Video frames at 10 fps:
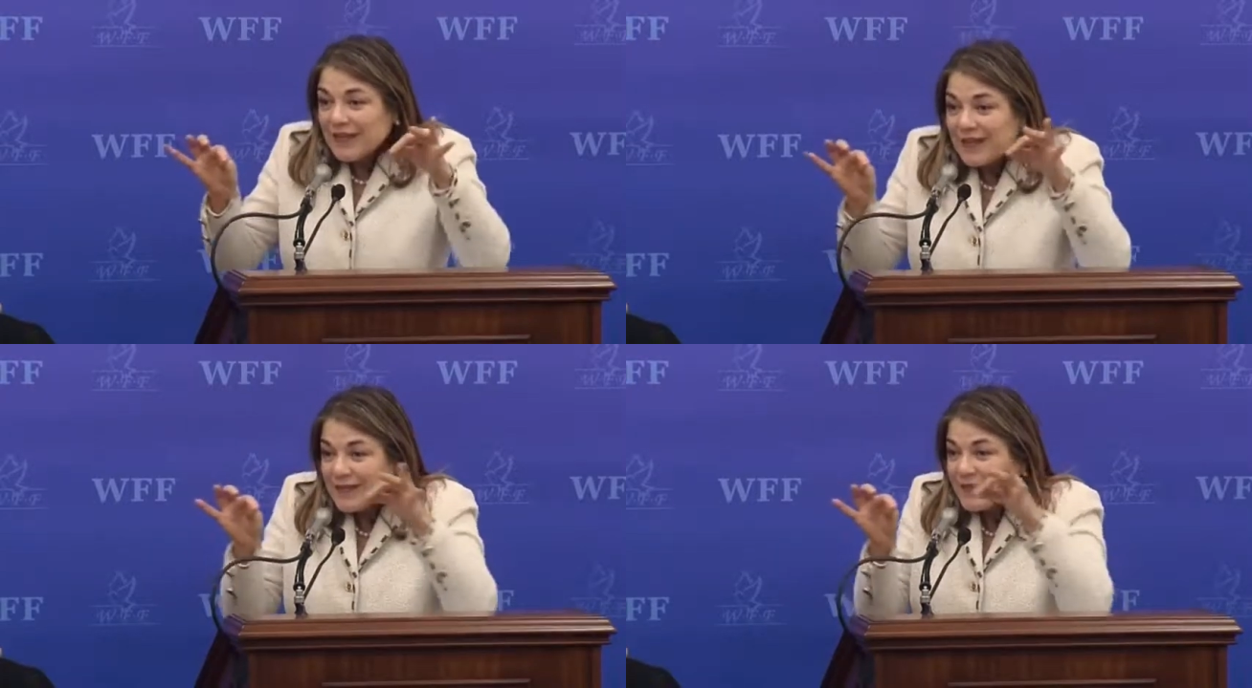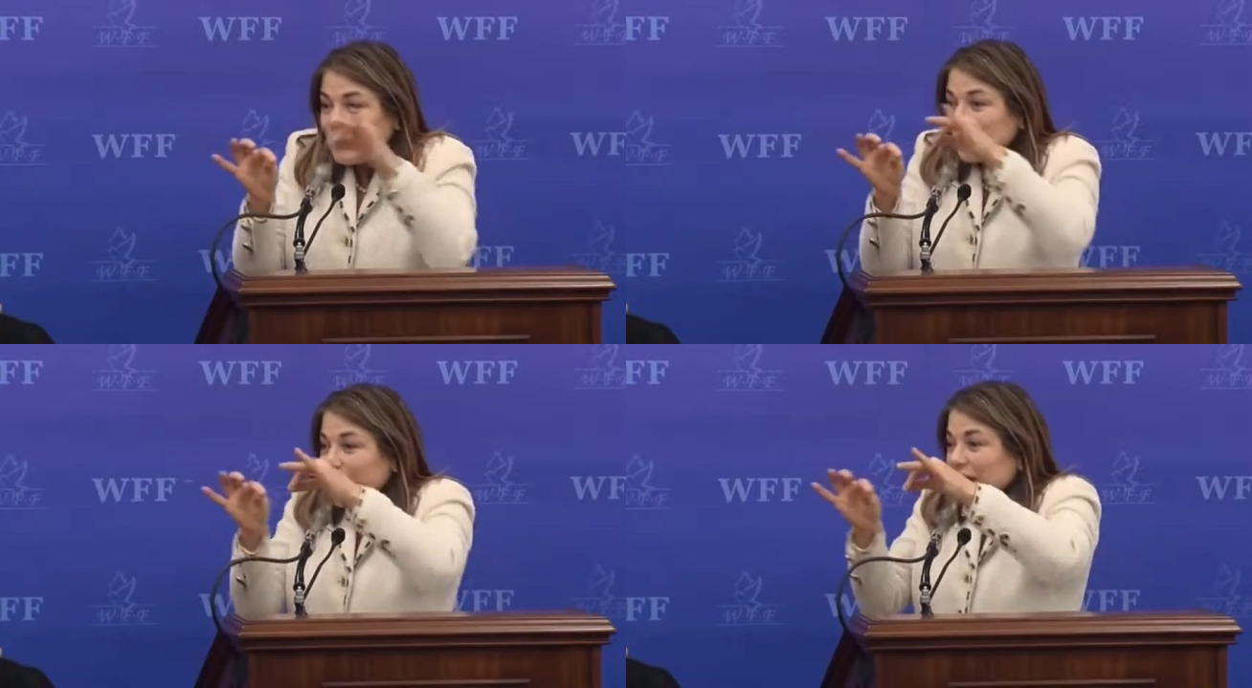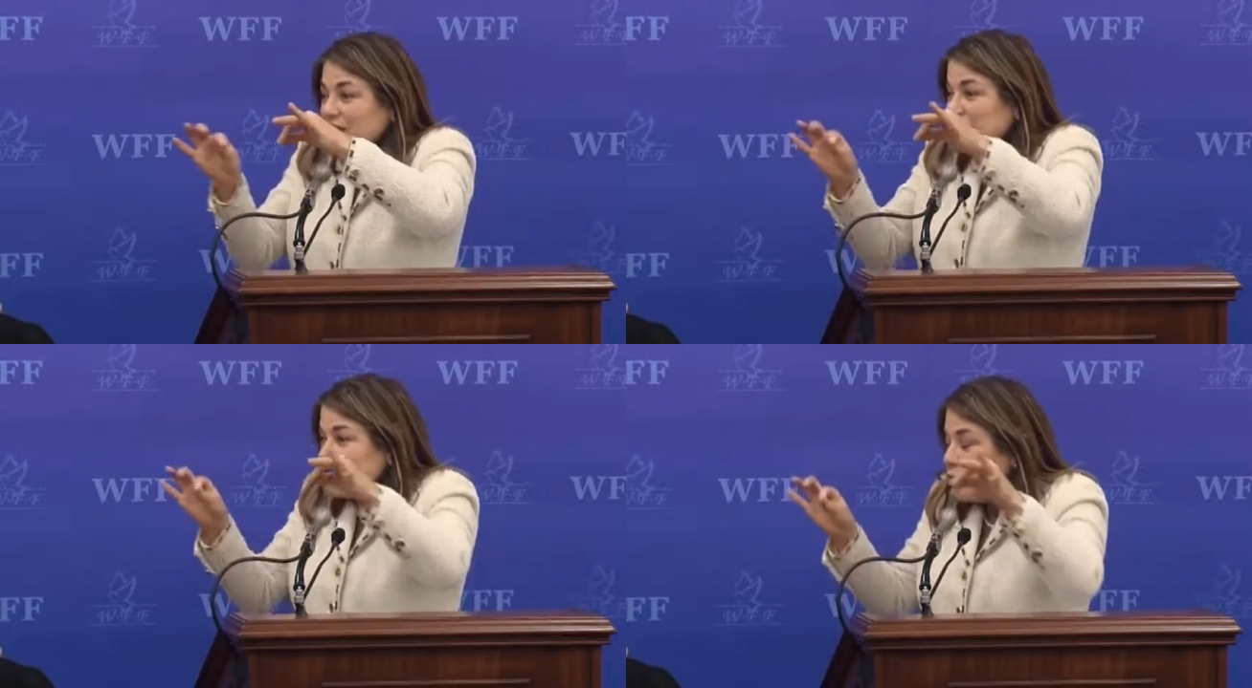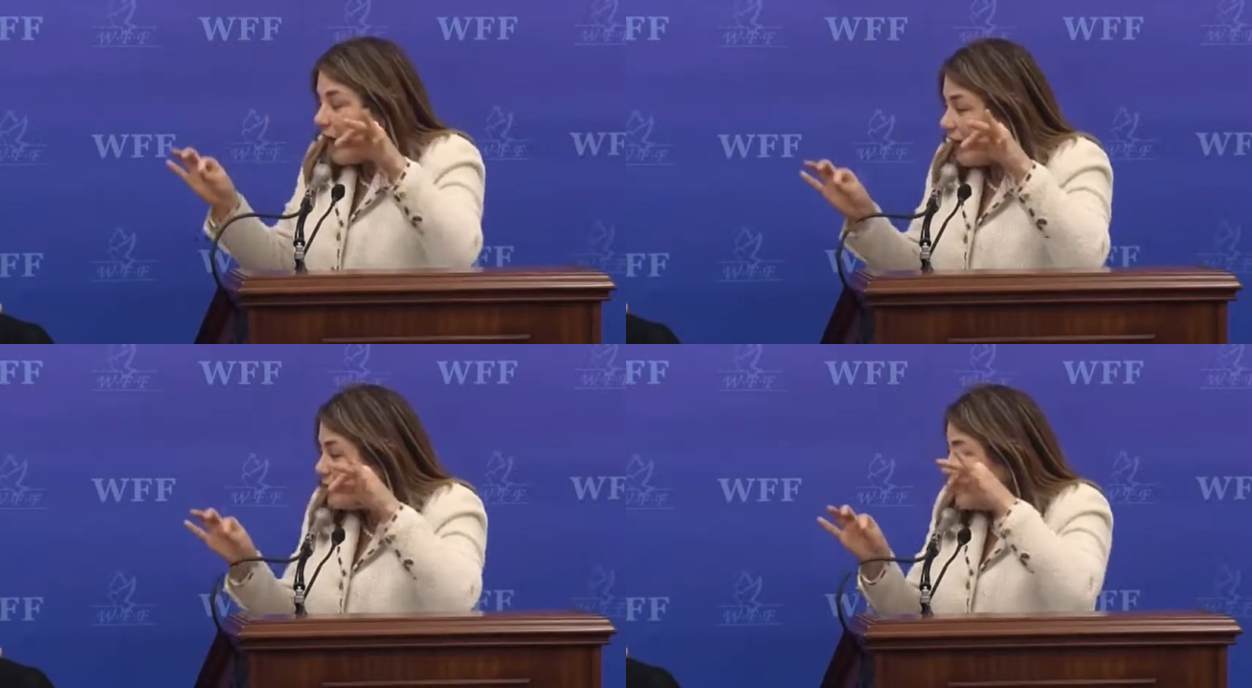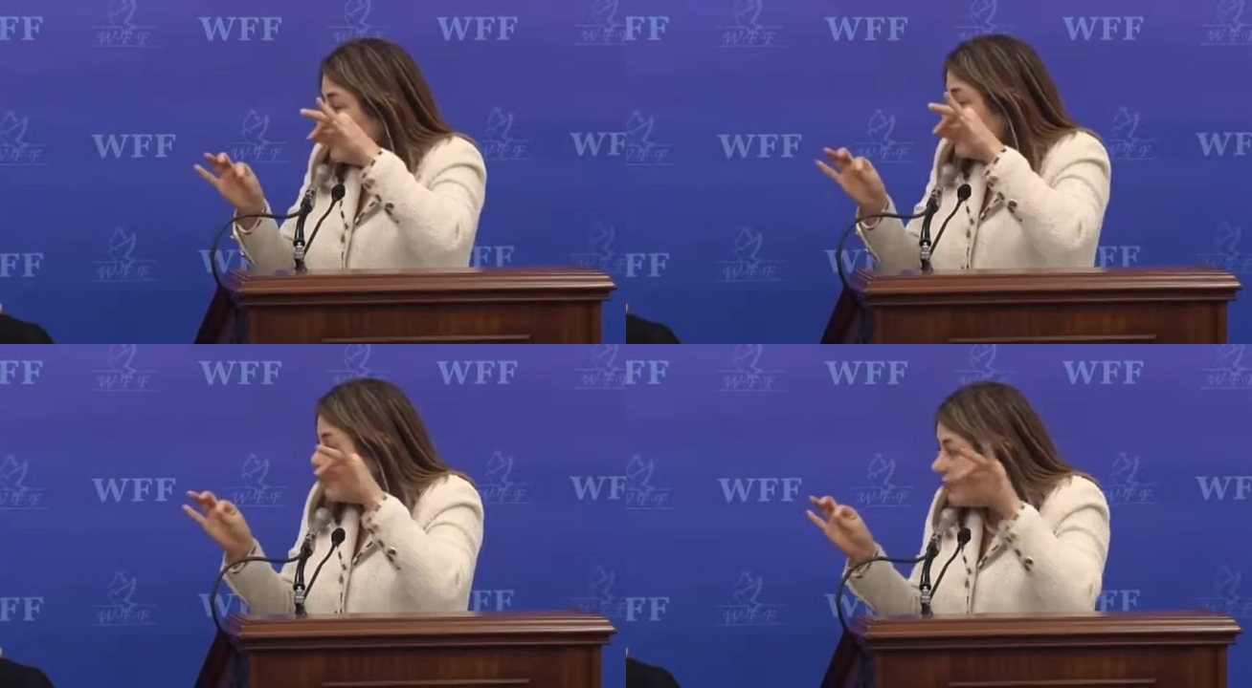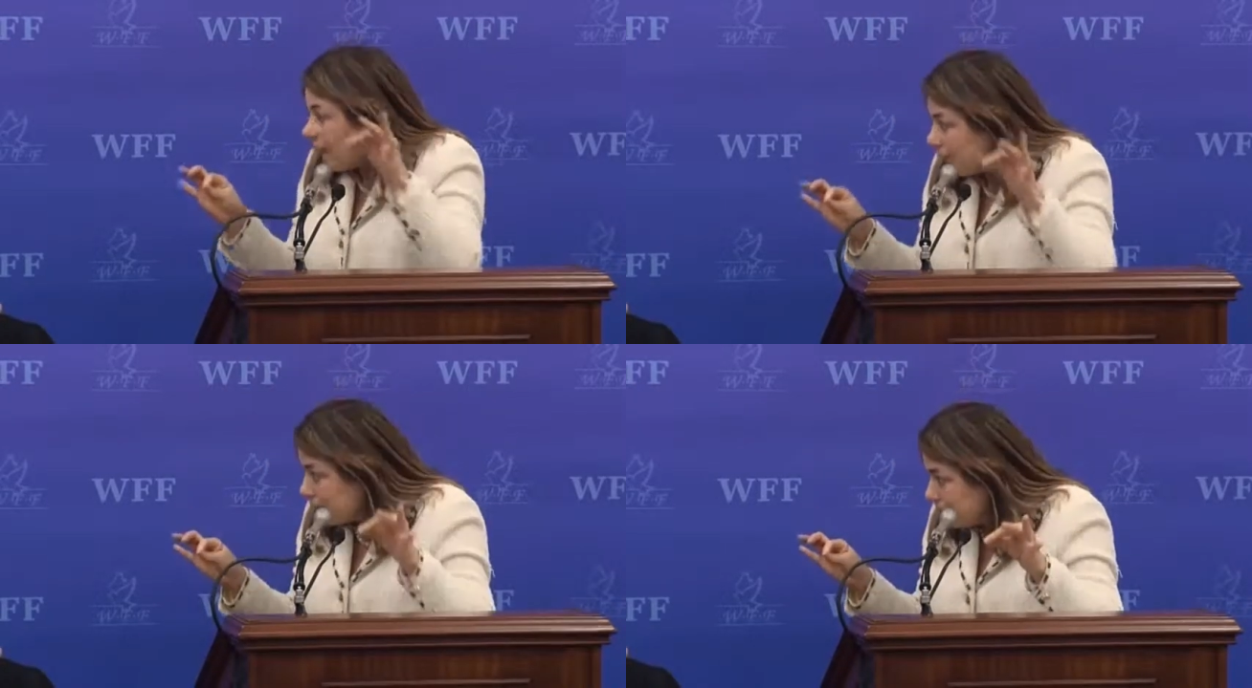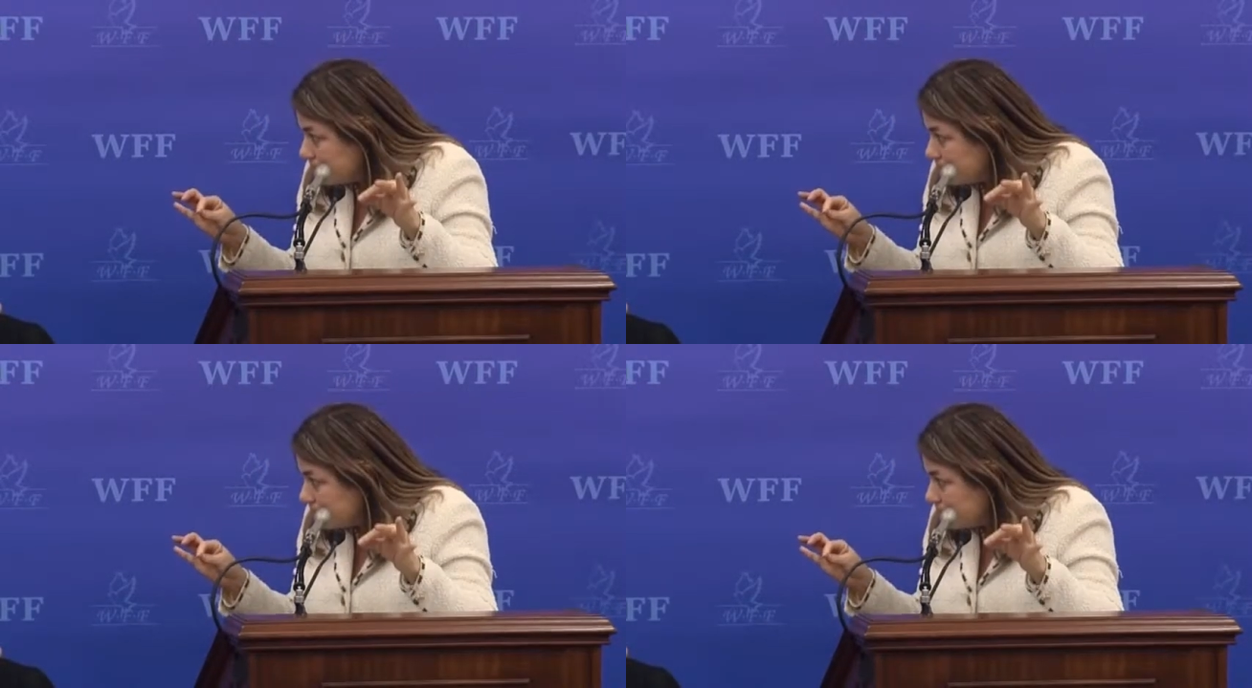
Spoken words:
in the direction you have to move them,